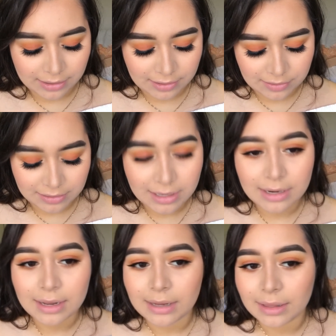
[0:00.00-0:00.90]
and just kind
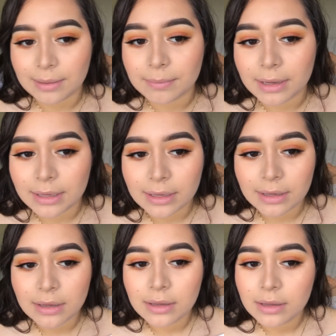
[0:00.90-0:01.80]
of highlight my
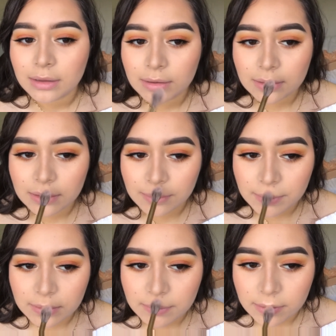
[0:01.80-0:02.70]

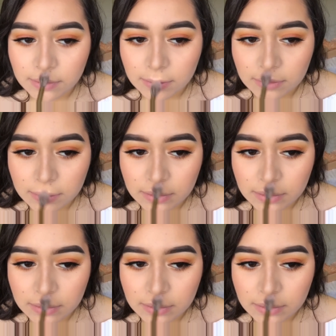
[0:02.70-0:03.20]
Cupid's bow.